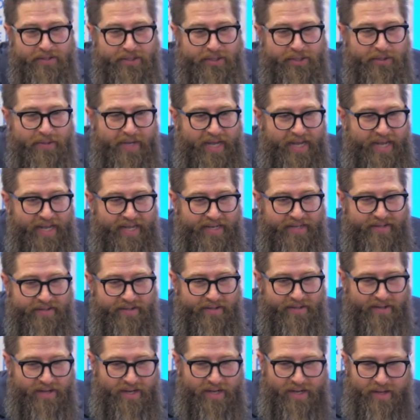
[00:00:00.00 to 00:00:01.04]
you had,
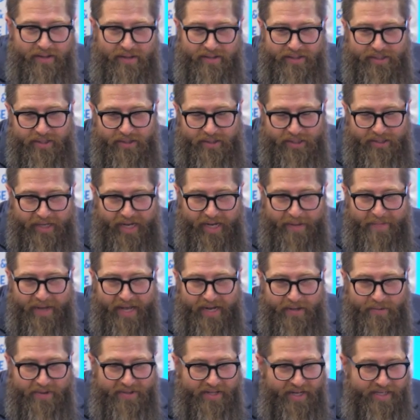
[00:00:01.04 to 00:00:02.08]
you came
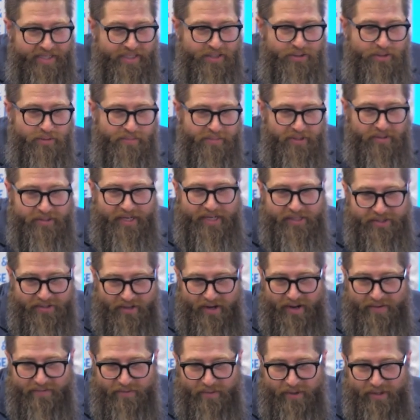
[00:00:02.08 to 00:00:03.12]
at it with, I need to build a
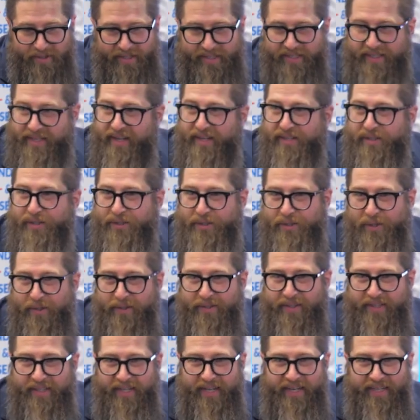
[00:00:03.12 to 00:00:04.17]
software that does a
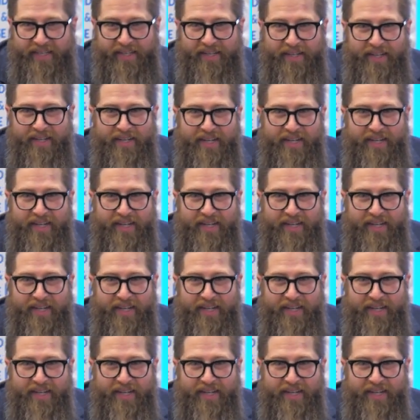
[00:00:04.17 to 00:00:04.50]
certain thing.